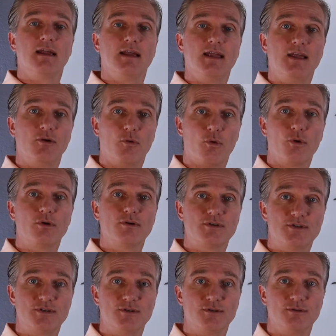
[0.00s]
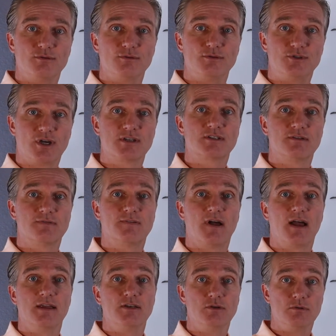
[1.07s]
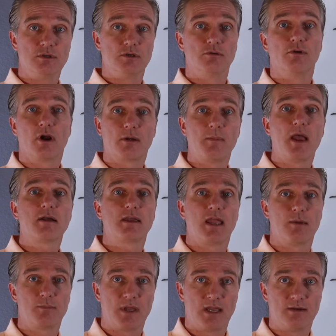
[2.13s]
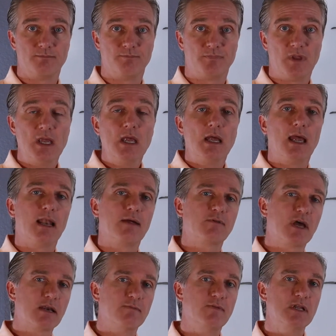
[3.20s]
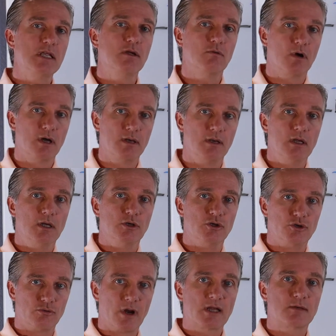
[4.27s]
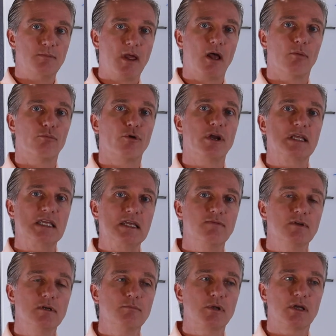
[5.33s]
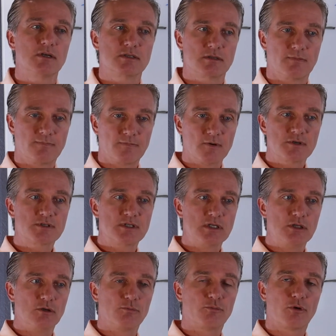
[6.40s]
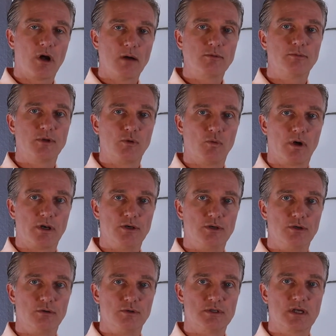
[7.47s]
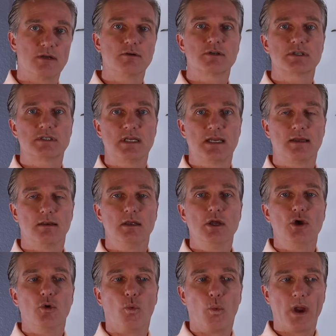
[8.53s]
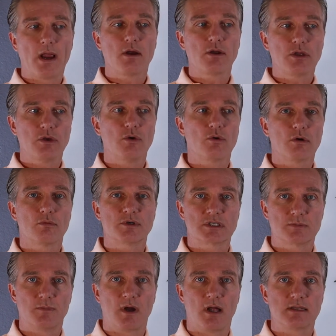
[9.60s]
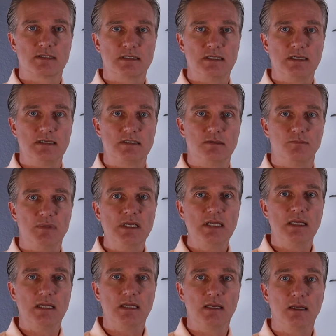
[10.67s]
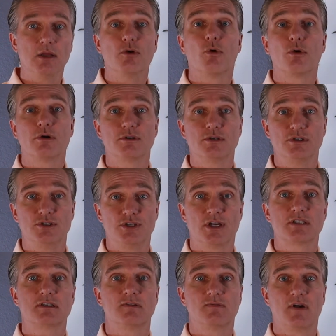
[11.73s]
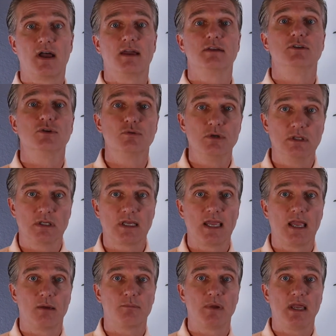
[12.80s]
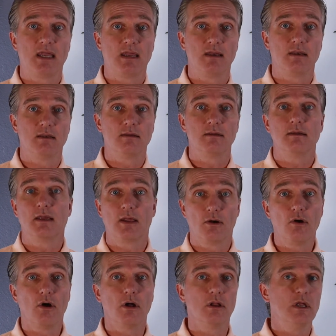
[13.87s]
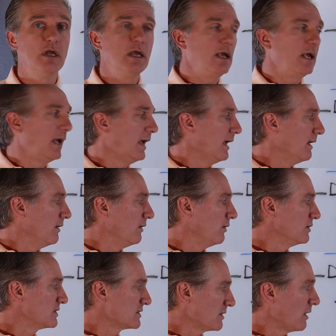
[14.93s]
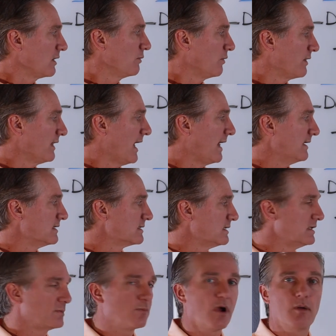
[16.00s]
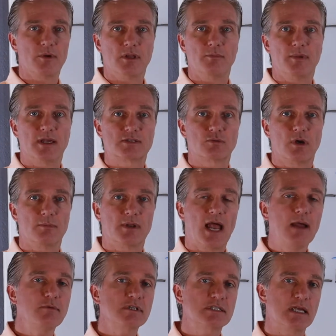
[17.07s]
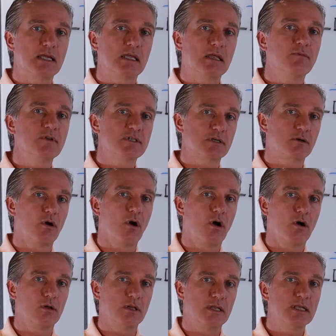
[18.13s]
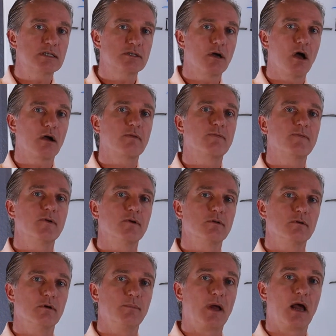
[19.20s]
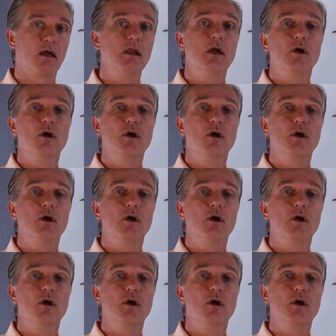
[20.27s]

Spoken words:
in order to justify doing the direct mail campaign. And I've got a video on direct mail break even, because the first thing you'll probably want to do is understand where your response needs to be in order to justify doing the campaign at all. And starting with that is probably the best way. But I would say give us a call and let's talk further about